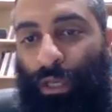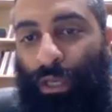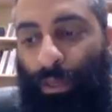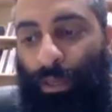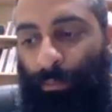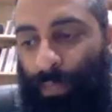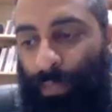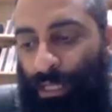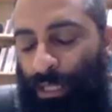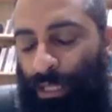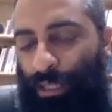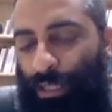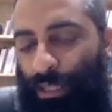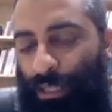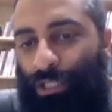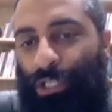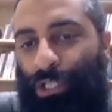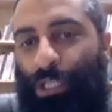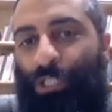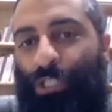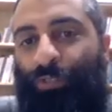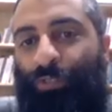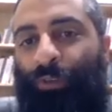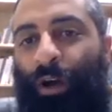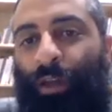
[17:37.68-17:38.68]
Many of the
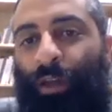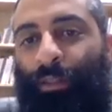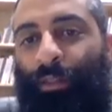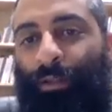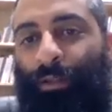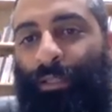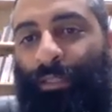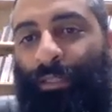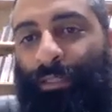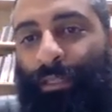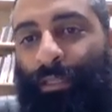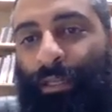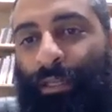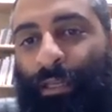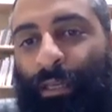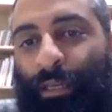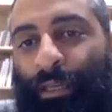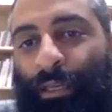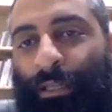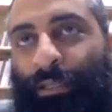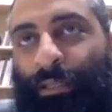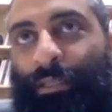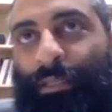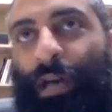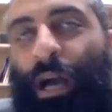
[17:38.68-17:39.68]
church fathers
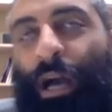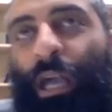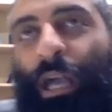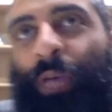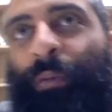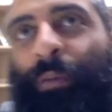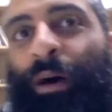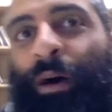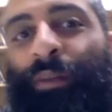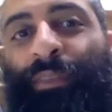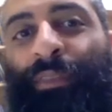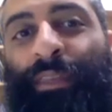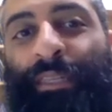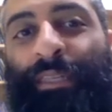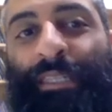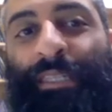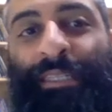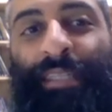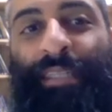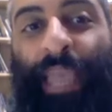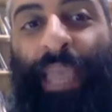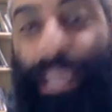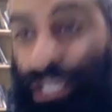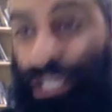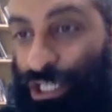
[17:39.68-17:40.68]
talk about these
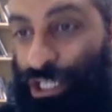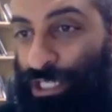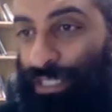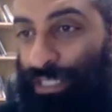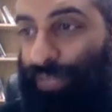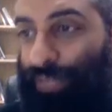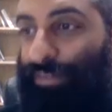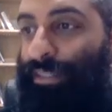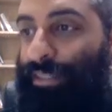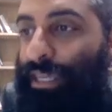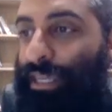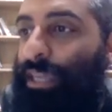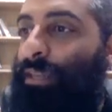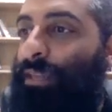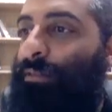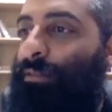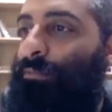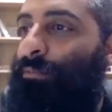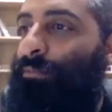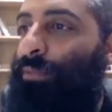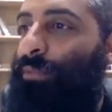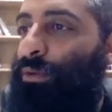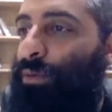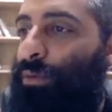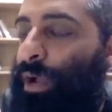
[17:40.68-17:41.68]
stages of sin,
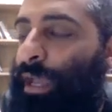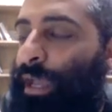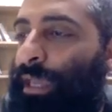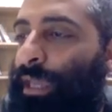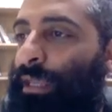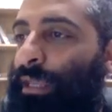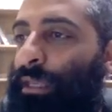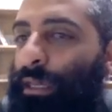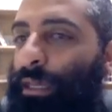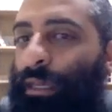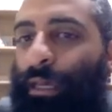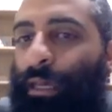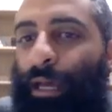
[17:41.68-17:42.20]
right?